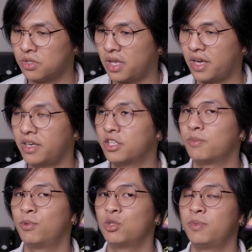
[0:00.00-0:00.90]
that it's
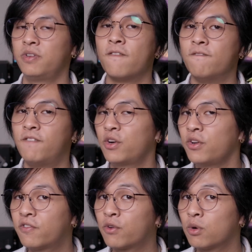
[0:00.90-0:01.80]
supposed to be very
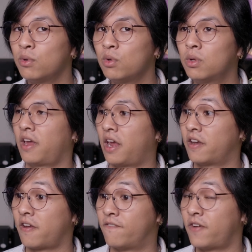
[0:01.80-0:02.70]
affordable
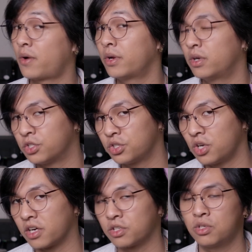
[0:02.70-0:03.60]
and very good
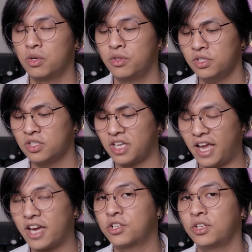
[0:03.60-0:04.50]
stock. So this is
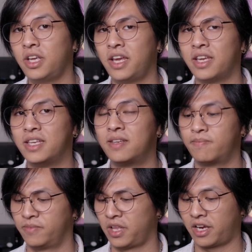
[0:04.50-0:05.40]
actually a
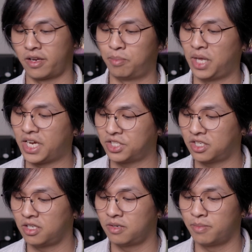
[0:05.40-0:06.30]

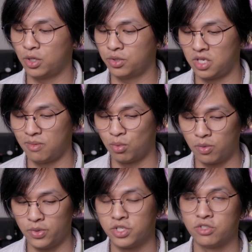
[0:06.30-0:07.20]
plasticky build
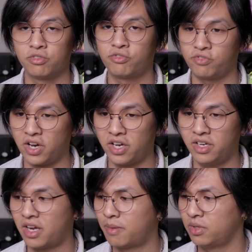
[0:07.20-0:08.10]
keyboard, which is
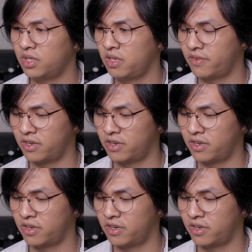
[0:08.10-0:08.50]
fine. I believe